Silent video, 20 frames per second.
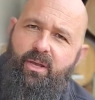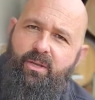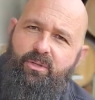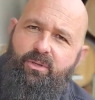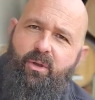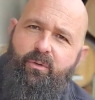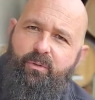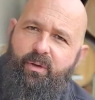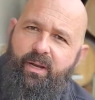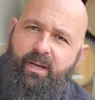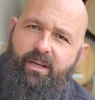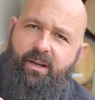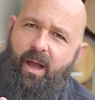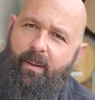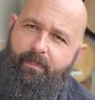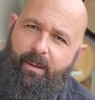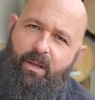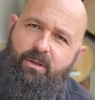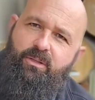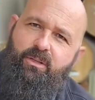sulfidic
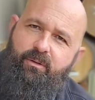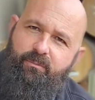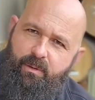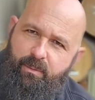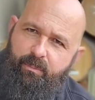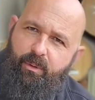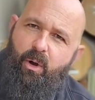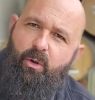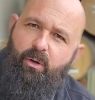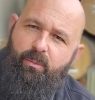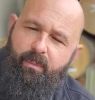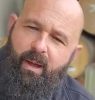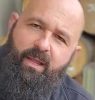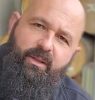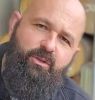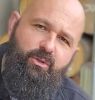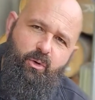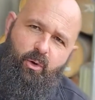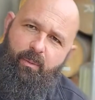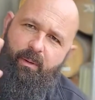compounds that have been broken by
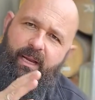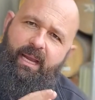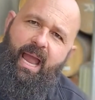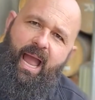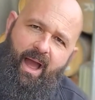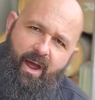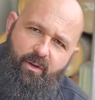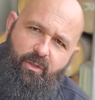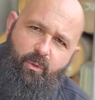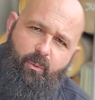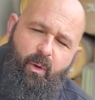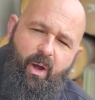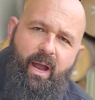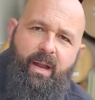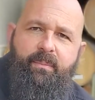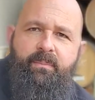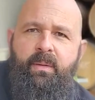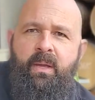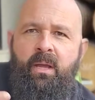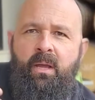the ascorbic out of the wine.